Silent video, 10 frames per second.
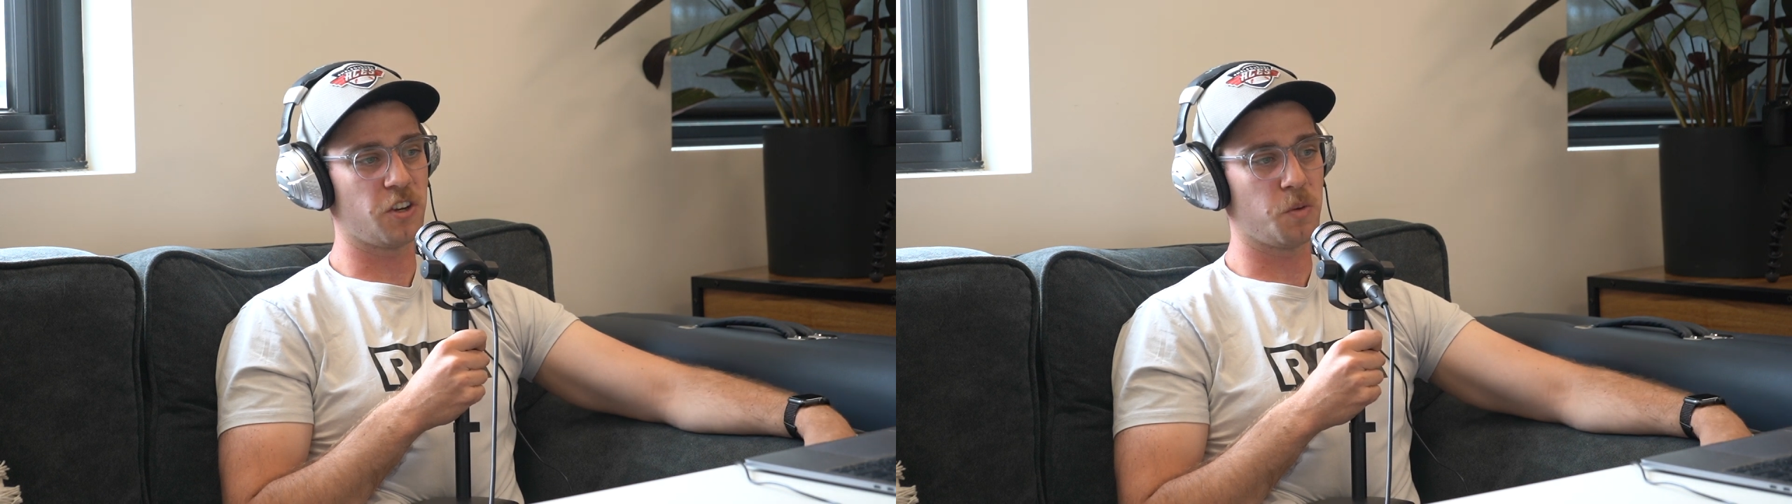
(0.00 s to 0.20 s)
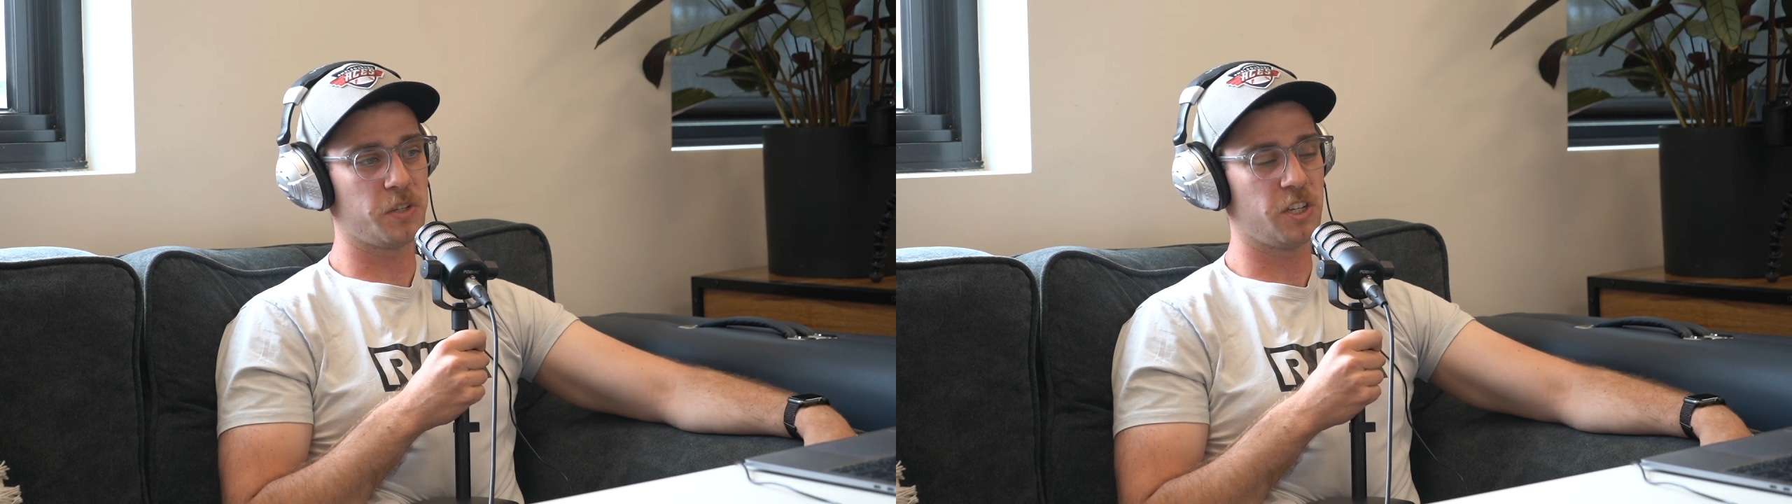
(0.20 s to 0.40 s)

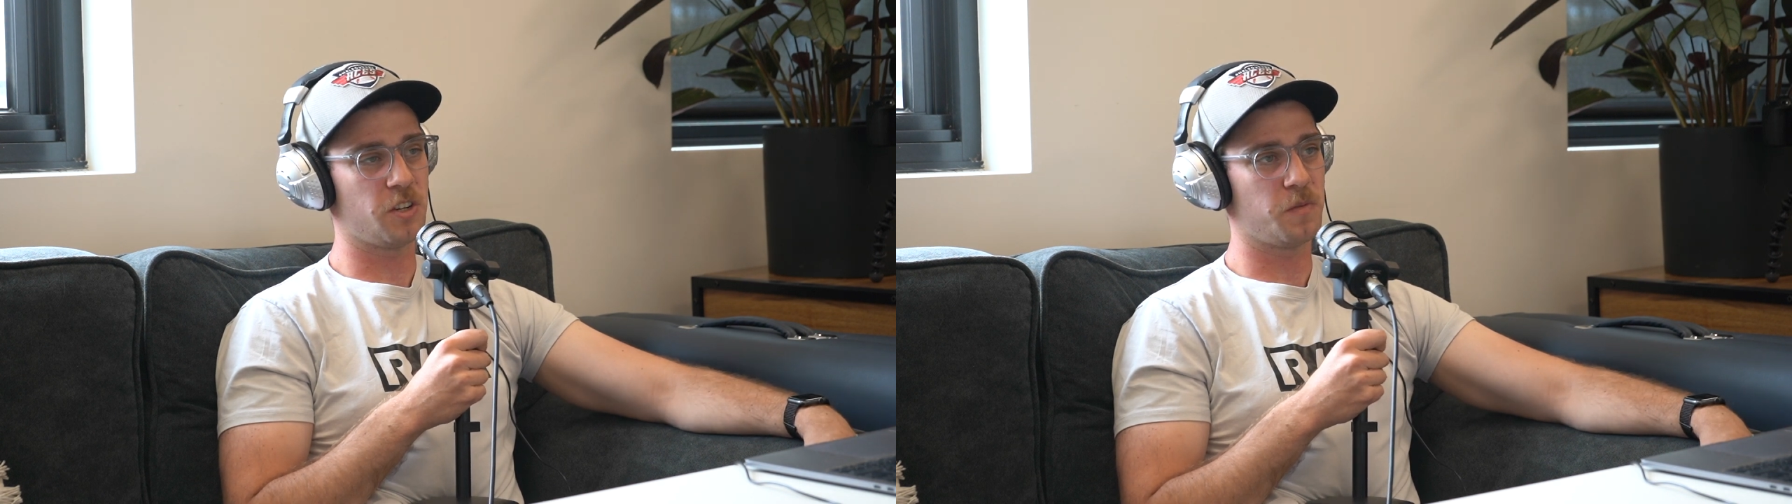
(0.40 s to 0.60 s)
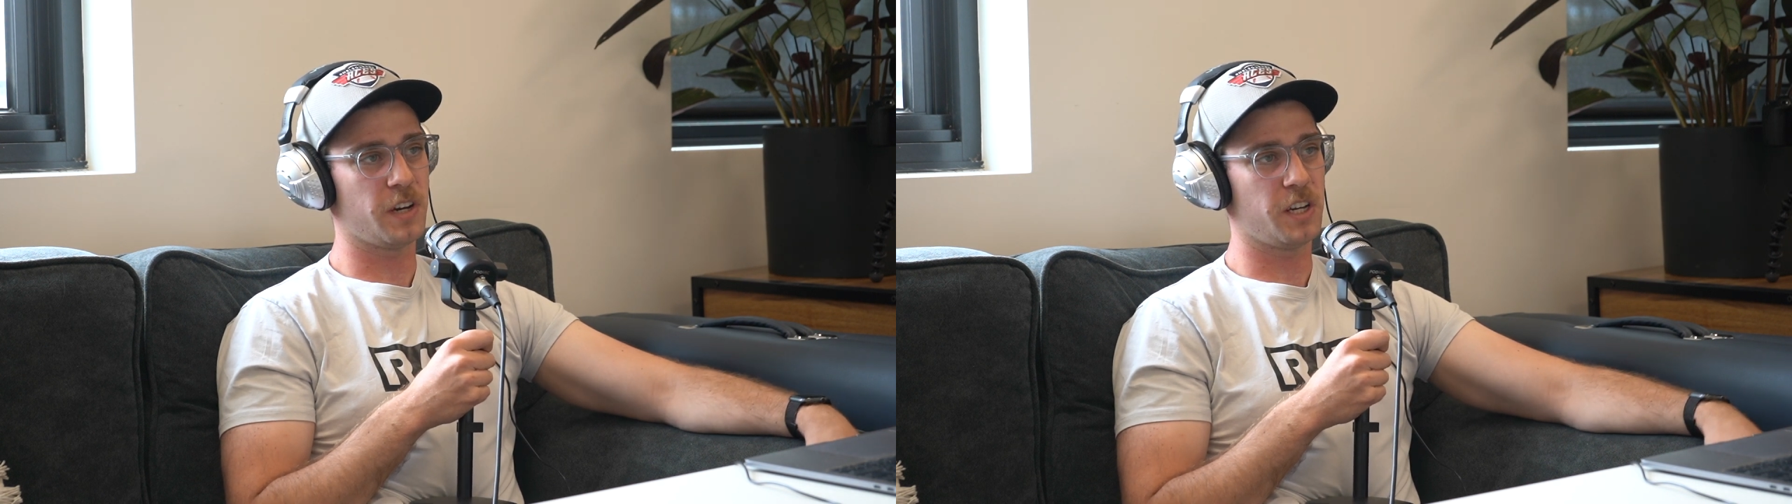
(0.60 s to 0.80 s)

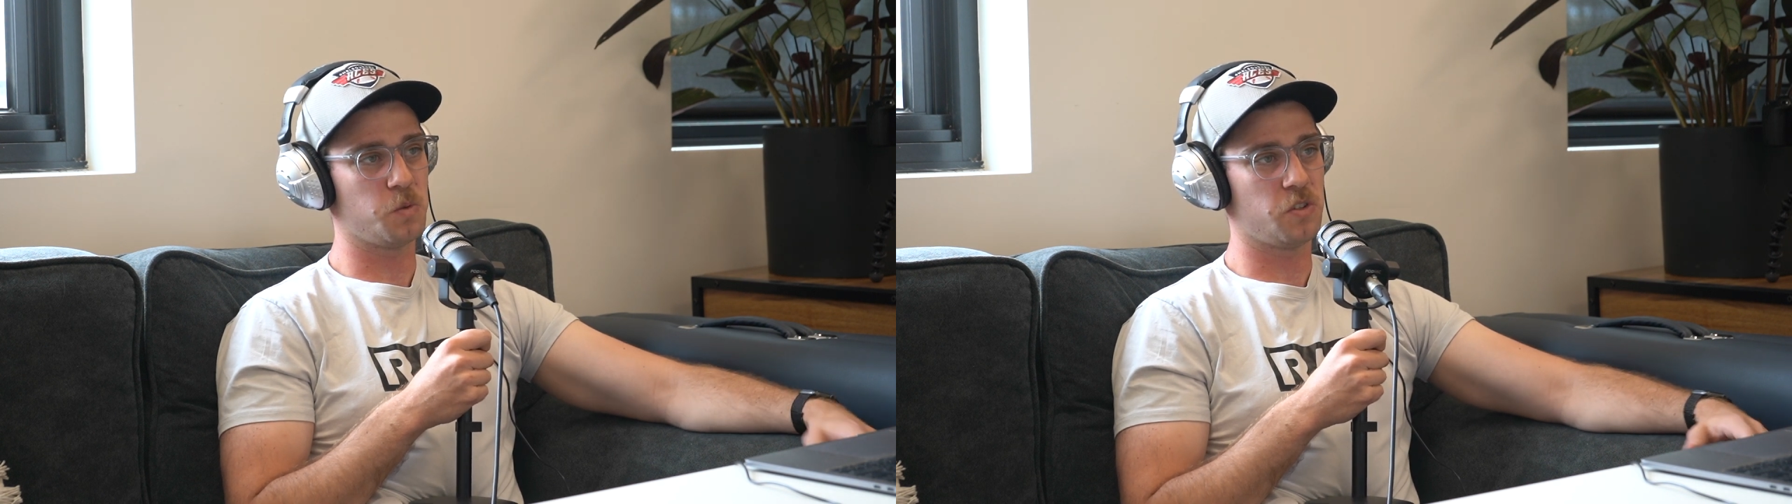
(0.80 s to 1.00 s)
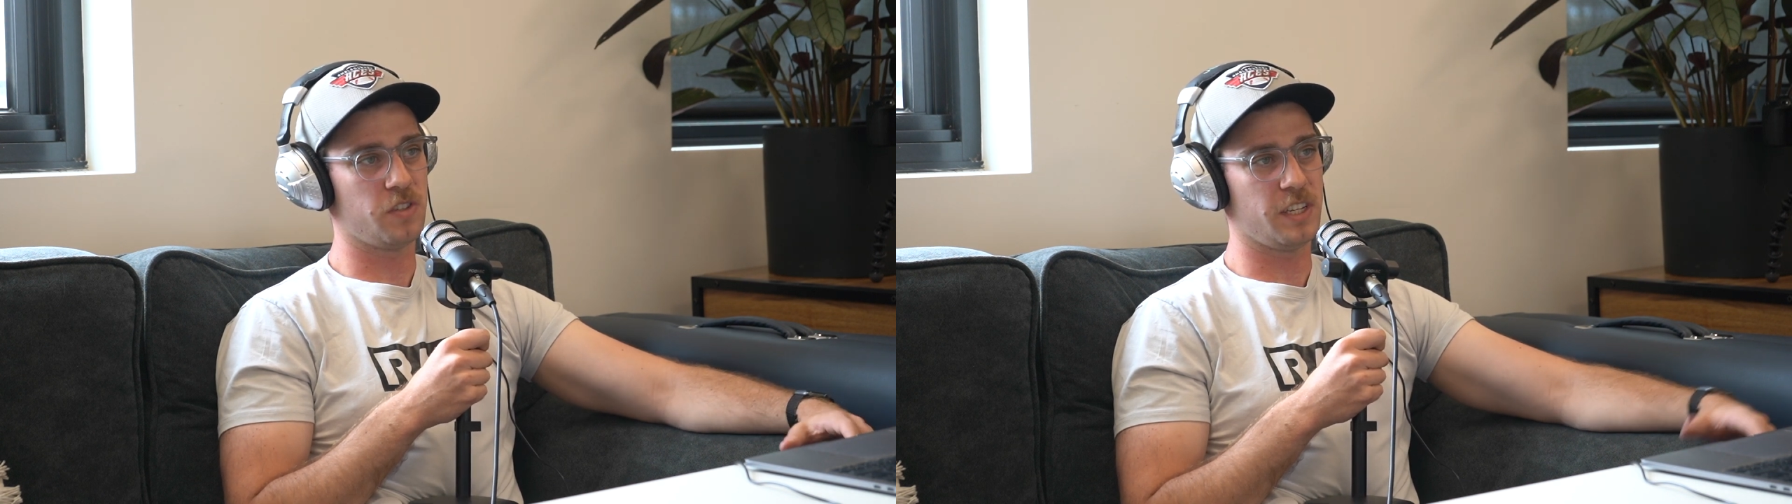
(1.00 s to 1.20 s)
competition phase,
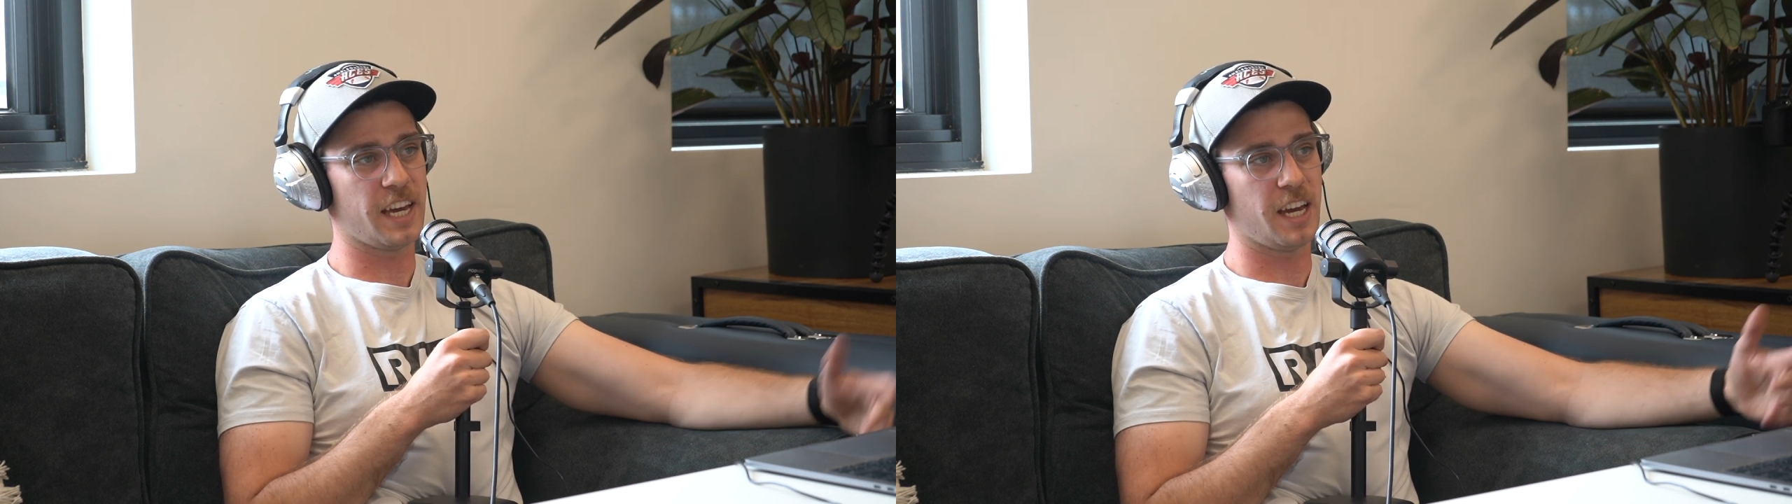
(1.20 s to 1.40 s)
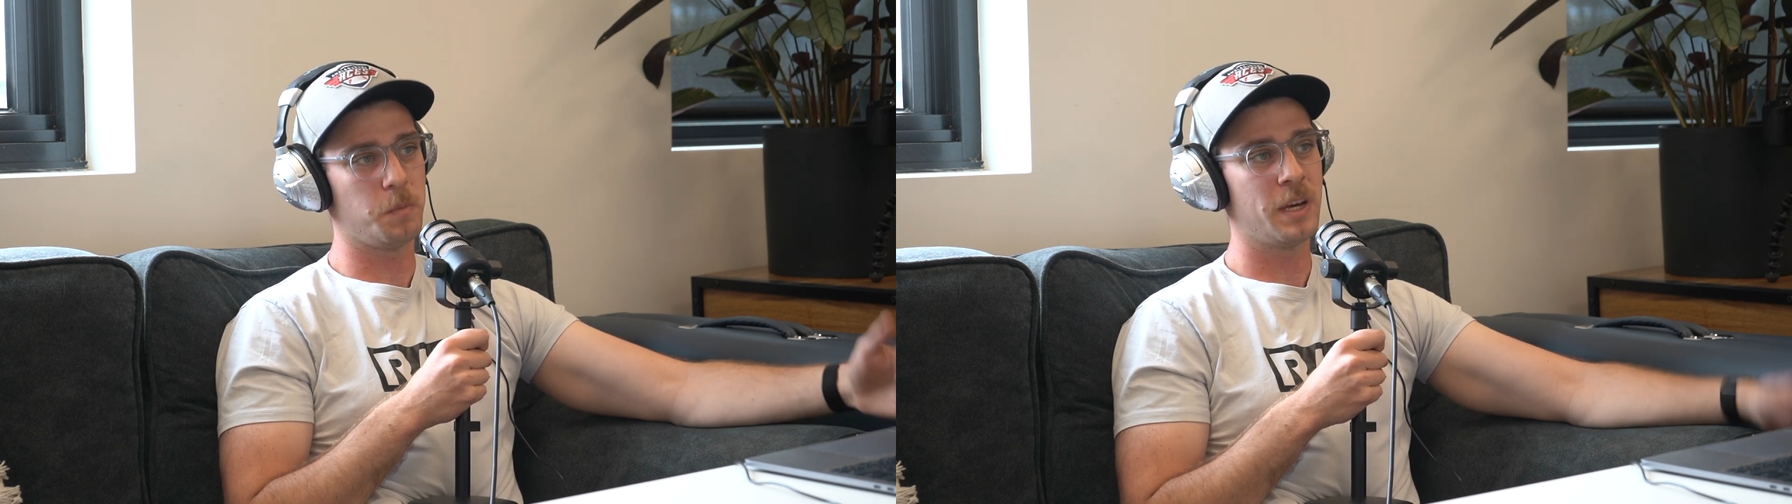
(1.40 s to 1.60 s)
which is a
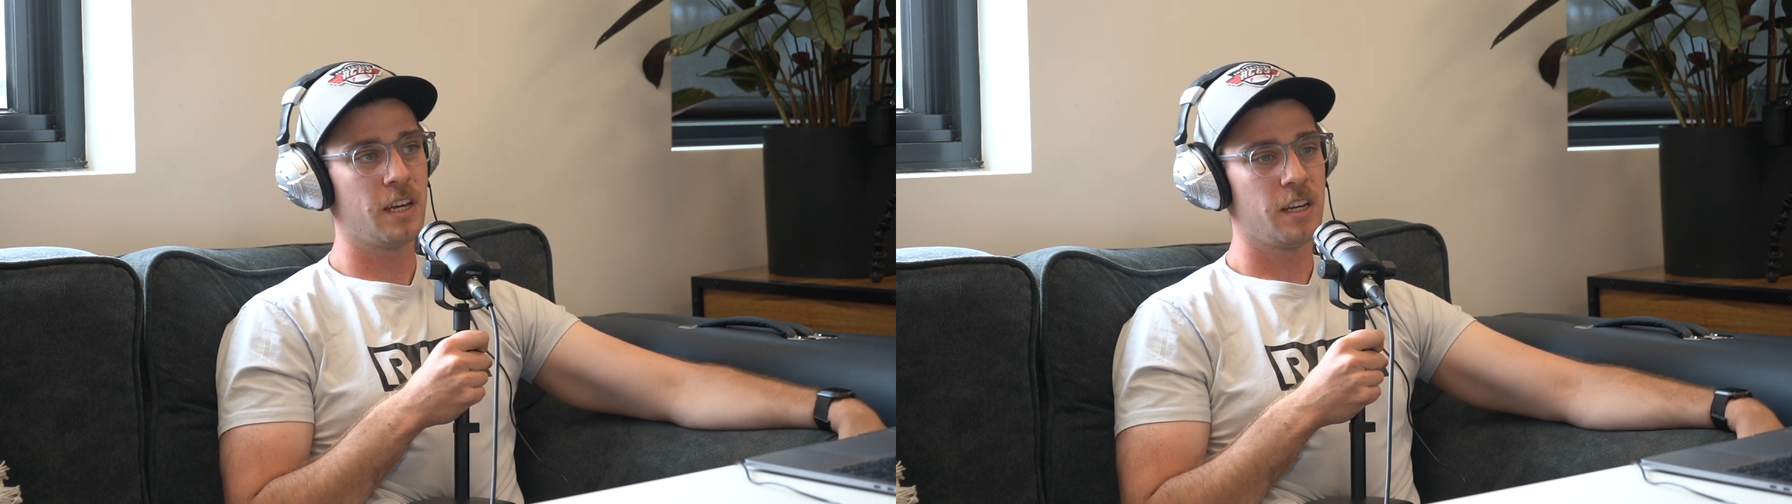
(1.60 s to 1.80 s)
game.